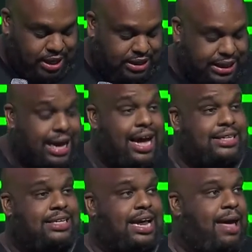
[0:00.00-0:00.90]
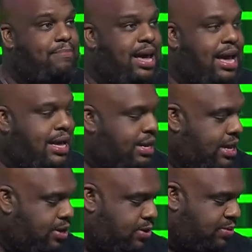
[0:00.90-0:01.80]
Shout out to that man
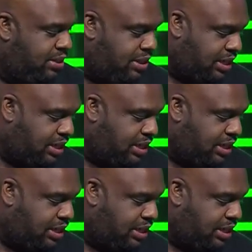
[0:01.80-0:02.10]
who was